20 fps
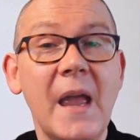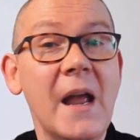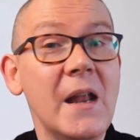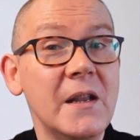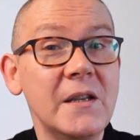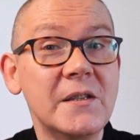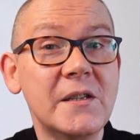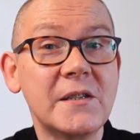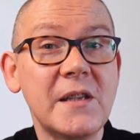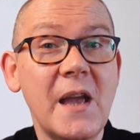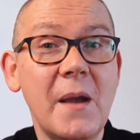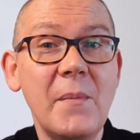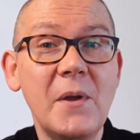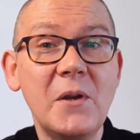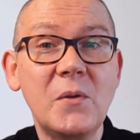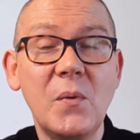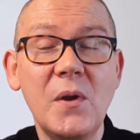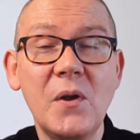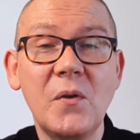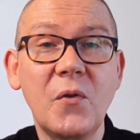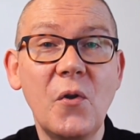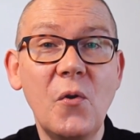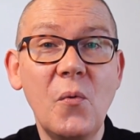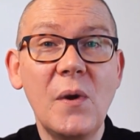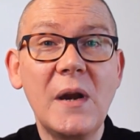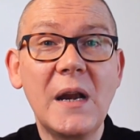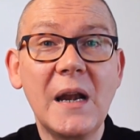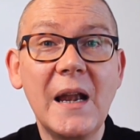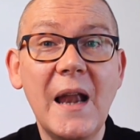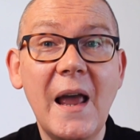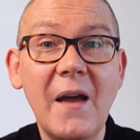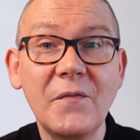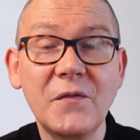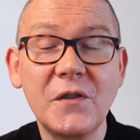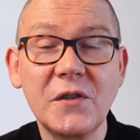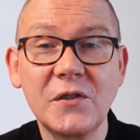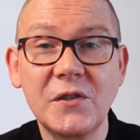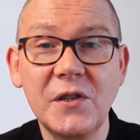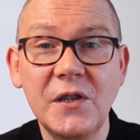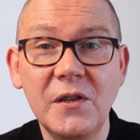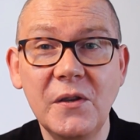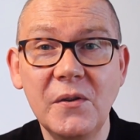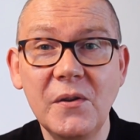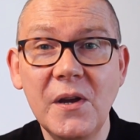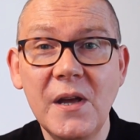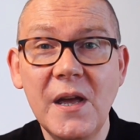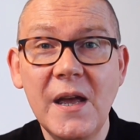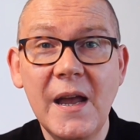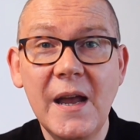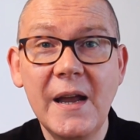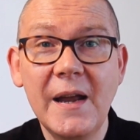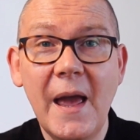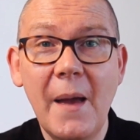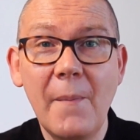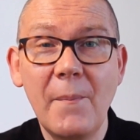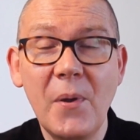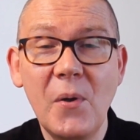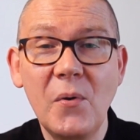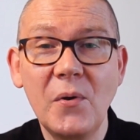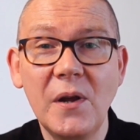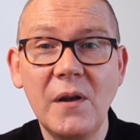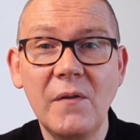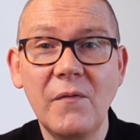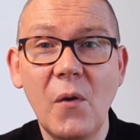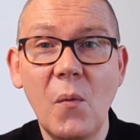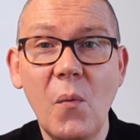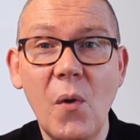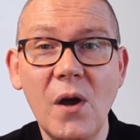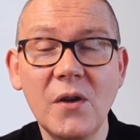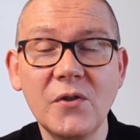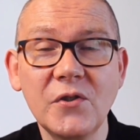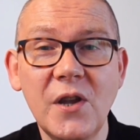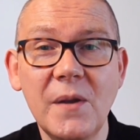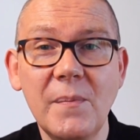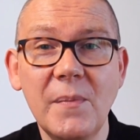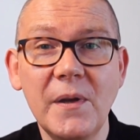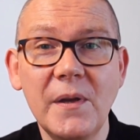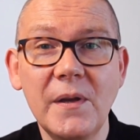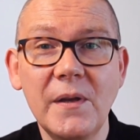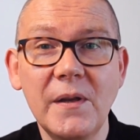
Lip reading: This is our Midweek Thought. We'd love to see you in our building for worship.